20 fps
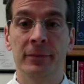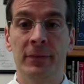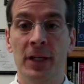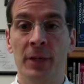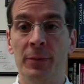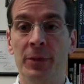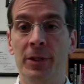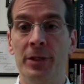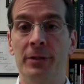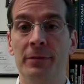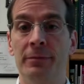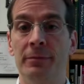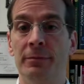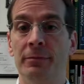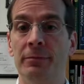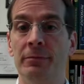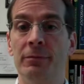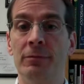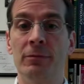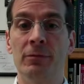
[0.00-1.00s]
I mean,
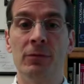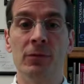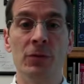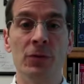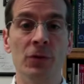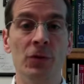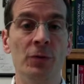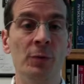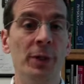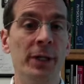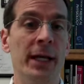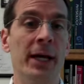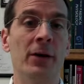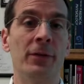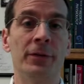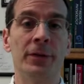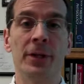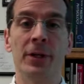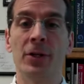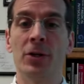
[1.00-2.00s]
you've been
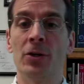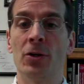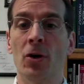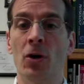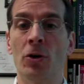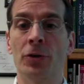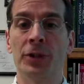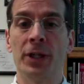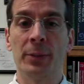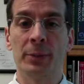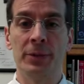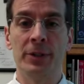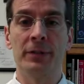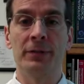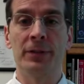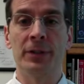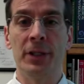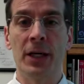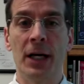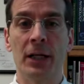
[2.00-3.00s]
out there, all type of
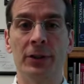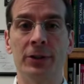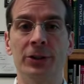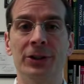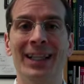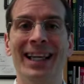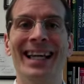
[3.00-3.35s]
different doctors,